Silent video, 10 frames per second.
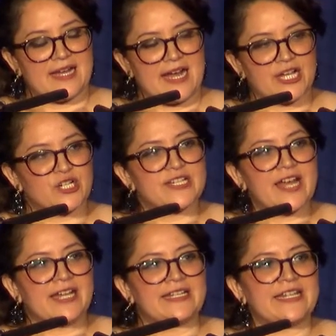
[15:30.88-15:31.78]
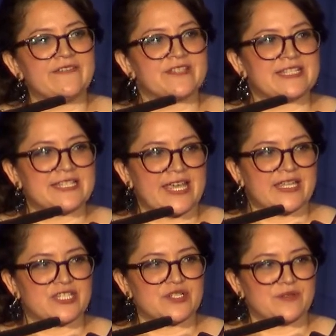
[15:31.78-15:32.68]
I could not leave the
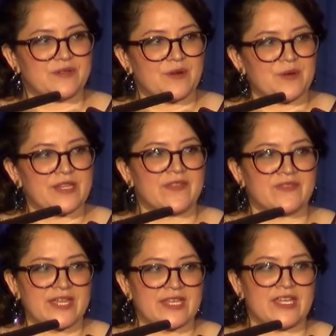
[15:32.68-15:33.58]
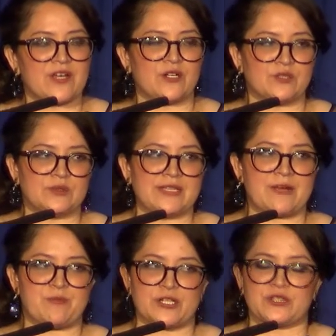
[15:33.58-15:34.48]
stage without thanking our
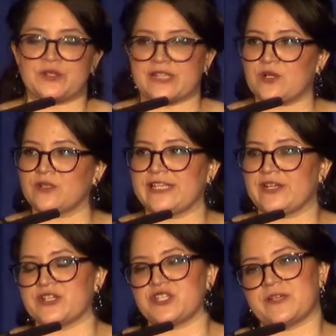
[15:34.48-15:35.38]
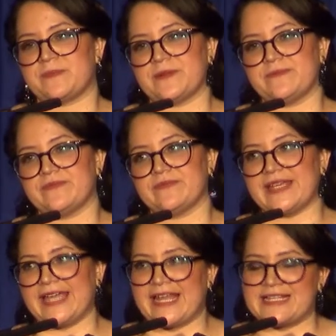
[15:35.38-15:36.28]
LULAC Puerto Rico leadership,
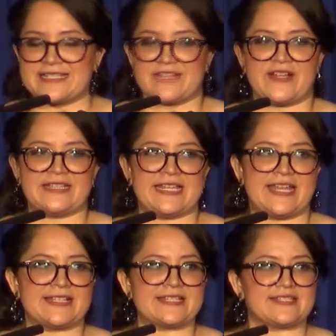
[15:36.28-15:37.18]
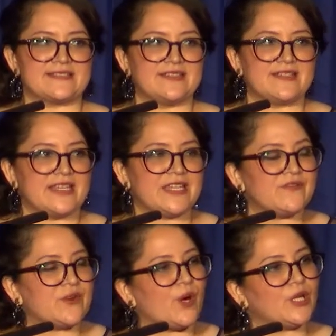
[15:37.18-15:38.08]
Elsie Valdez,
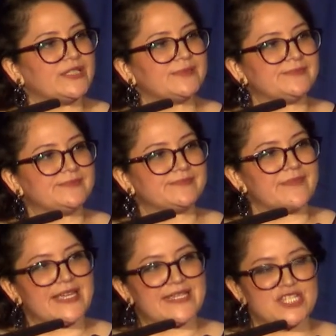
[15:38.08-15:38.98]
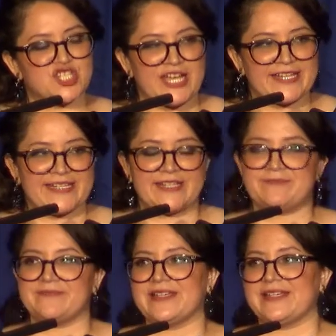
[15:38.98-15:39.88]
Yvonne, Jenny,
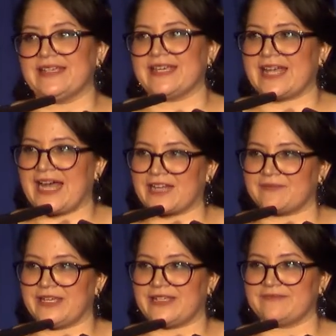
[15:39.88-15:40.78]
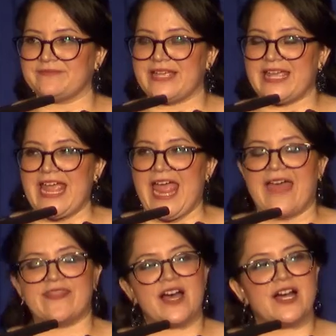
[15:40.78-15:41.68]
Carmen,
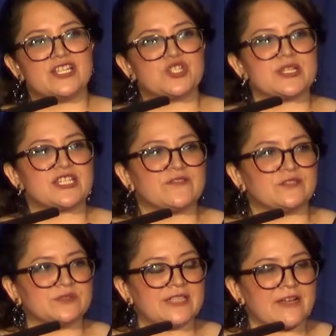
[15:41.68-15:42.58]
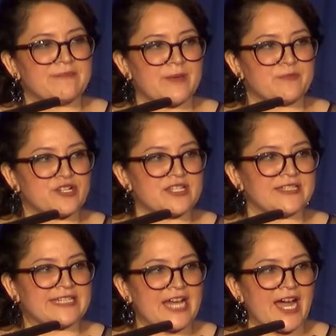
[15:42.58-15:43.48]
and the hundreds of LULAC members on
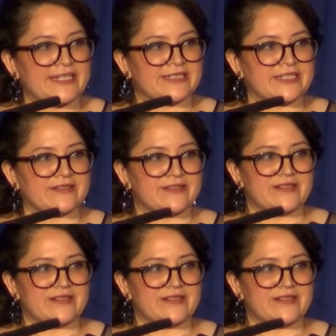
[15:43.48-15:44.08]
the island